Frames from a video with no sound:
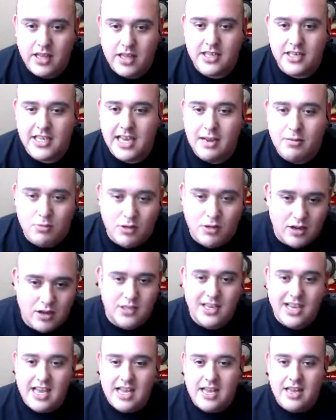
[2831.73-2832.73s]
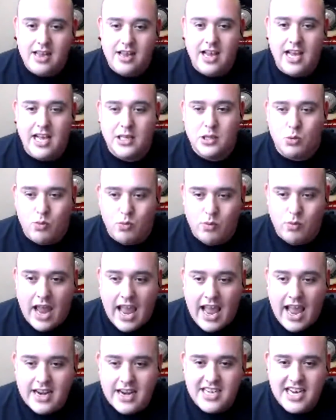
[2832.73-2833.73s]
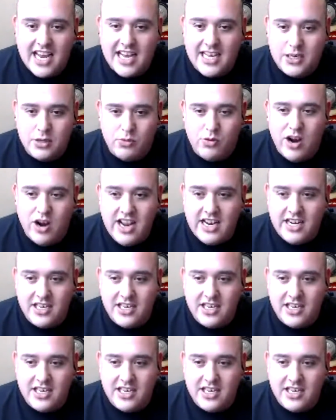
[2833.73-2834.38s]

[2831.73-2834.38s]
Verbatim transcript: This amp looks, it's anodized red,